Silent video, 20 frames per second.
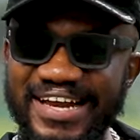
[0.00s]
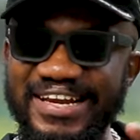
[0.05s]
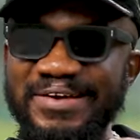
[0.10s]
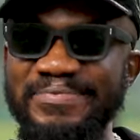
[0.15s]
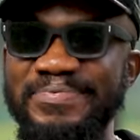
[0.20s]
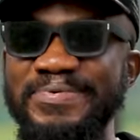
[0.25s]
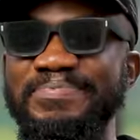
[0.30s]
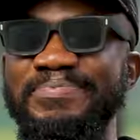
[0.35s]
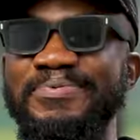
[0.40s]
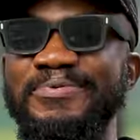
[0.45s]

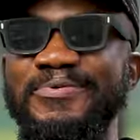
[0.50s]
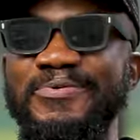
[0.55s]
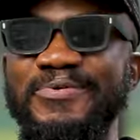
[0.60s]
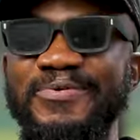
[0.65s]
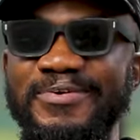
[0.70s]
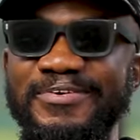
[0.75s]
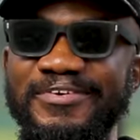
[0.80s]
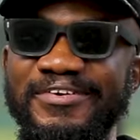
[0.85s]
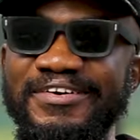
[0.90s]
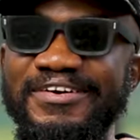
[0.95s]
other
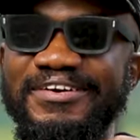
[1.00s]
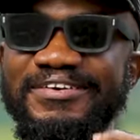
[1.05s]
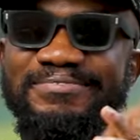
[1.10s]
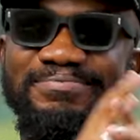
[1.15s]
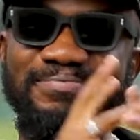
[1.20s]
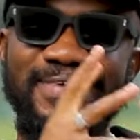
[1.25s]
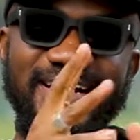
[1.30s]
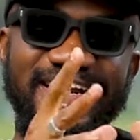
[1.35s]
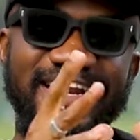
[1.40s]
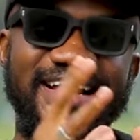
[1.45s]
people,
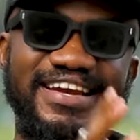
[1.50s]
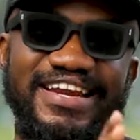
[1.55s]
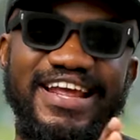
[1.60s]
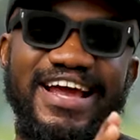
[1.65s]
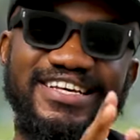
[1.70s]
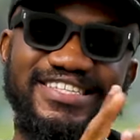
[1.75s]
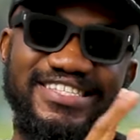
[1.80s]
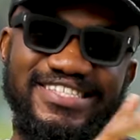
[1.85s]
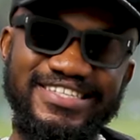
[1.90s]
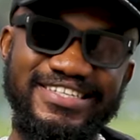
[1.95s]
but then they
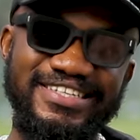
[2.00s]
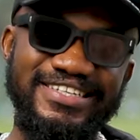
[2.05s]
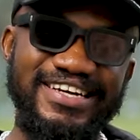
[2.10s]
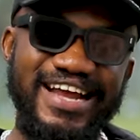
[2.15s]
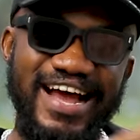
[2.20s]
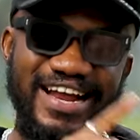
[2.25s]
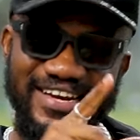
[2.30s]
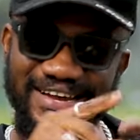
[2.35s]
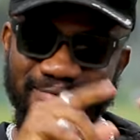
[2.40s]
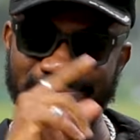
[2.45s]
are seeing
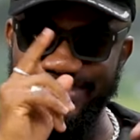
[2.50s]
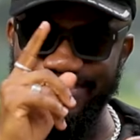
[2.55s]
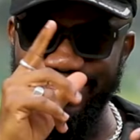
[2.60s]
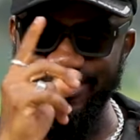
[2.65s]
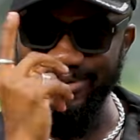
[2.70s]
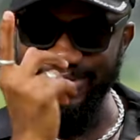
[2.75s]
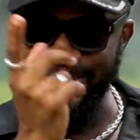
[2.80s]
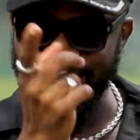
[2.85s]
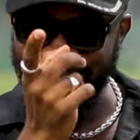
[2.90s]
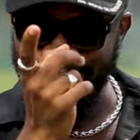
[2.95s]
other
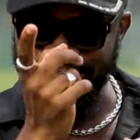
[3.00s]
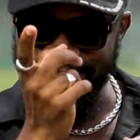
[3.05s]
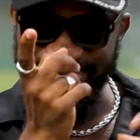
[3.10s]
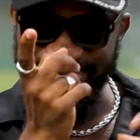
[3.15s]
people too.